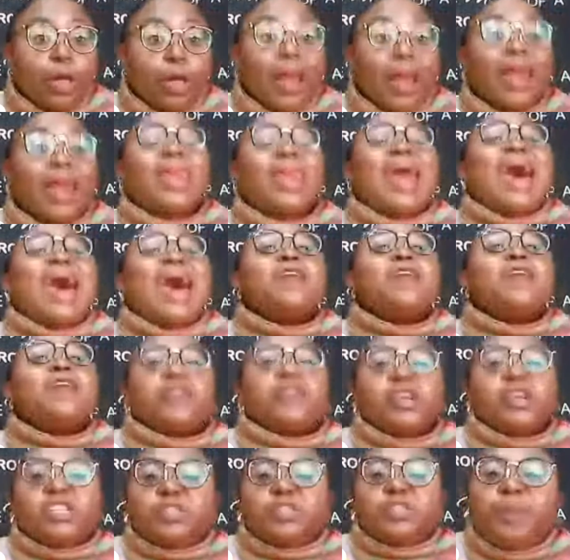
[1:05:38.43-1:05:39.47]
Life
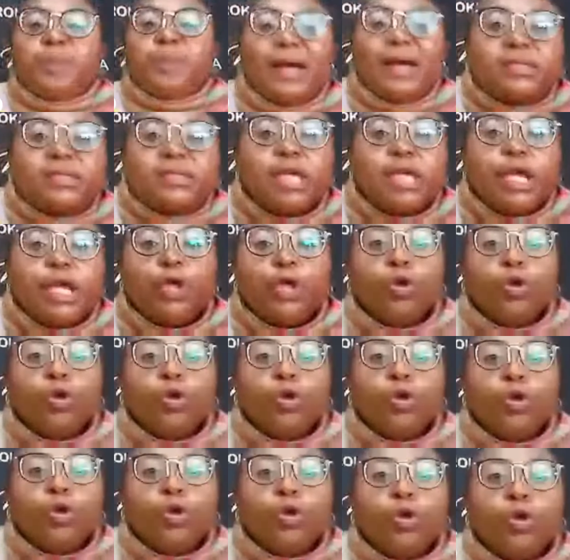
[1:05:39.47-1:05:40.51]
is passing you
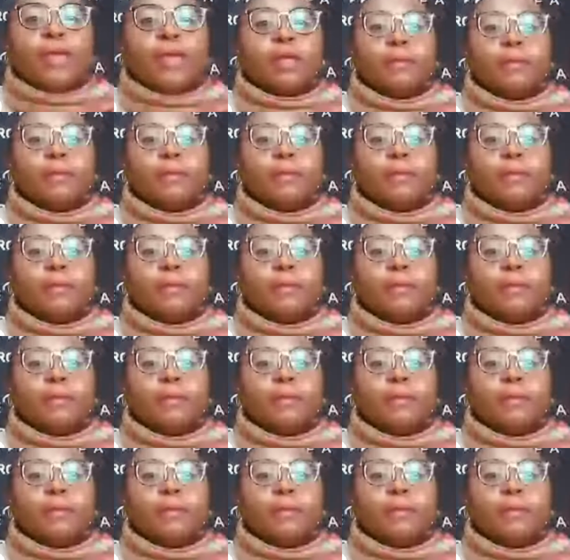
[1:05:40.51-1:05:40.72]
by.